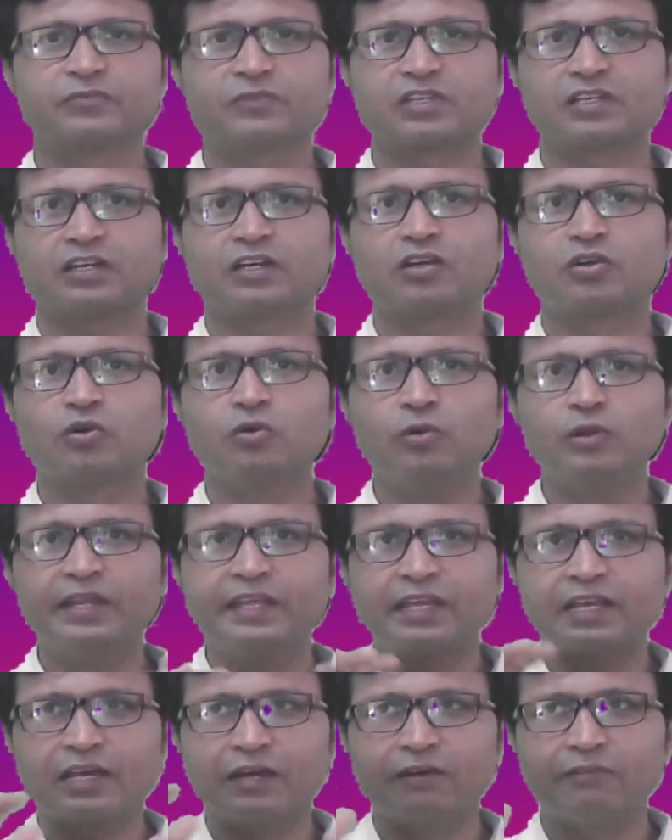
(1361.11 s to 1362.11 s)
a
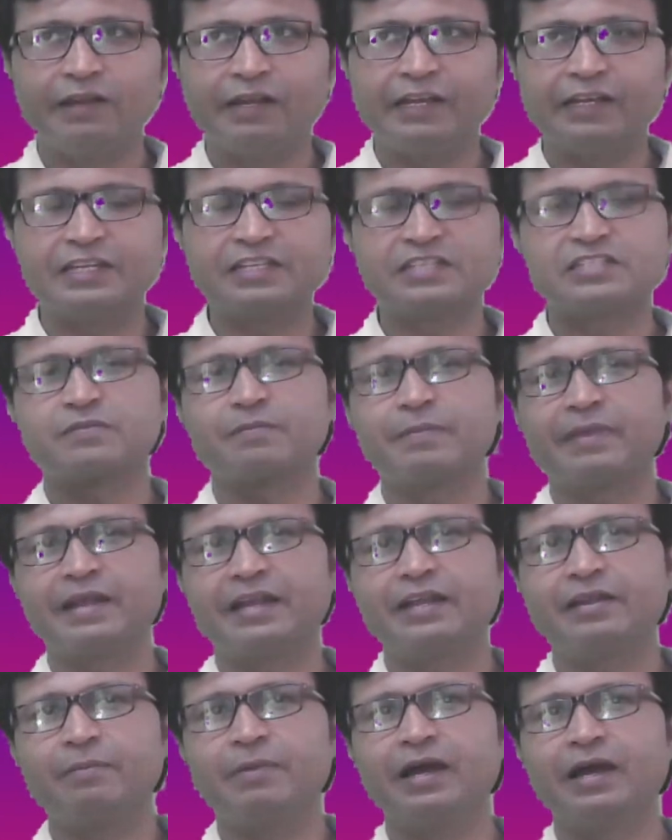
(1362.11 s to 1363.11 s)
cooling coverlet is
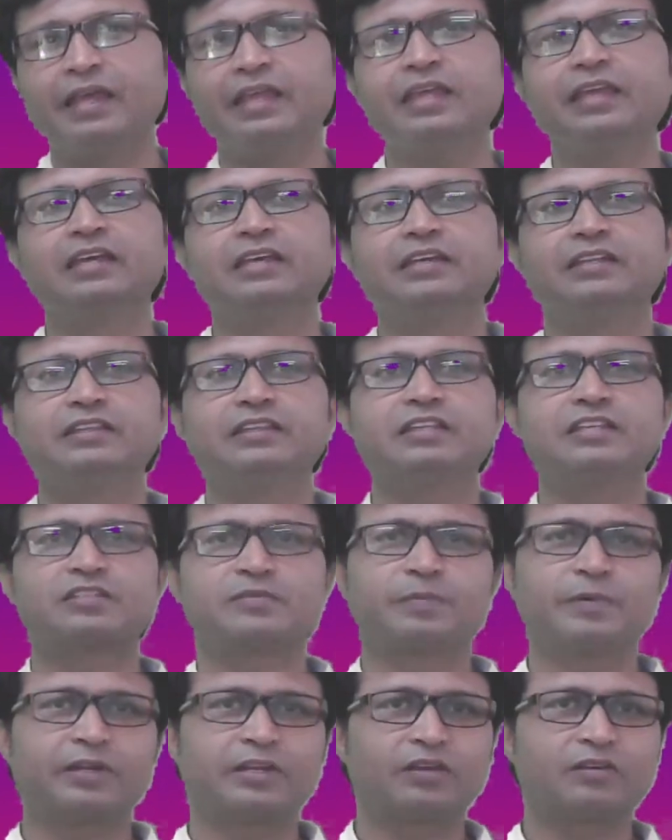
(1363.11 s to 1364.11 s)
made by this
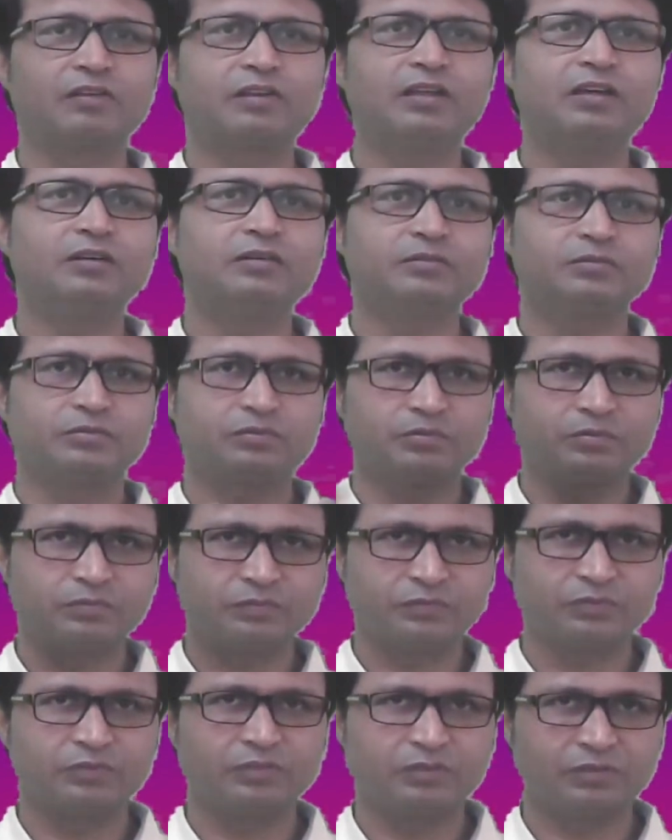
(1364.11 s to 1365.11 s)
particular
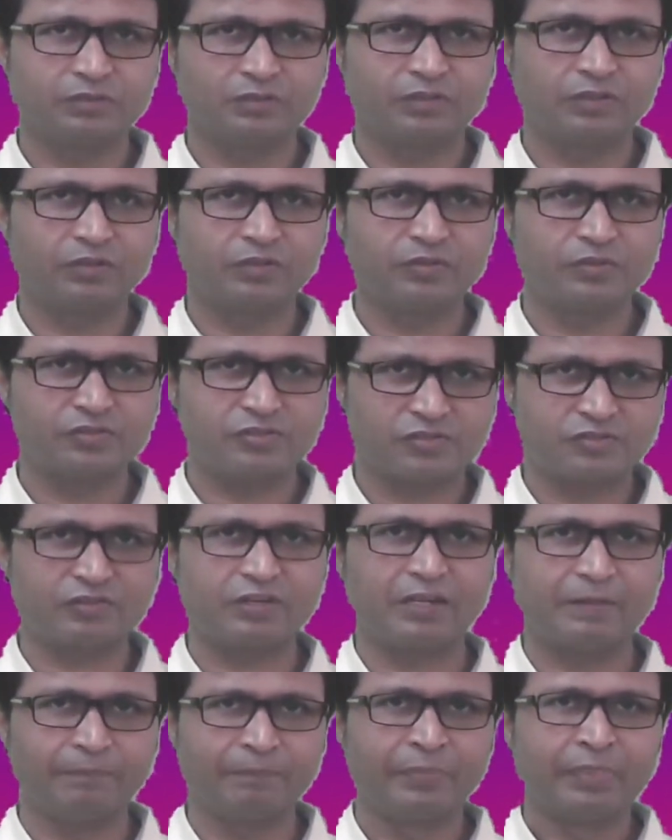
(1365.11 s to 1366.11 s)

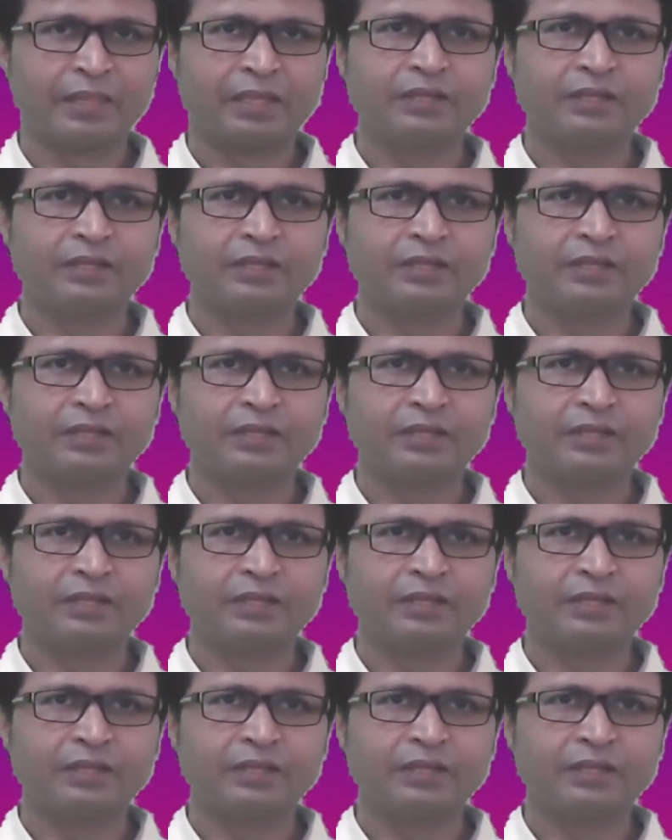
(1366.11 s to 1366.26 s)
stream.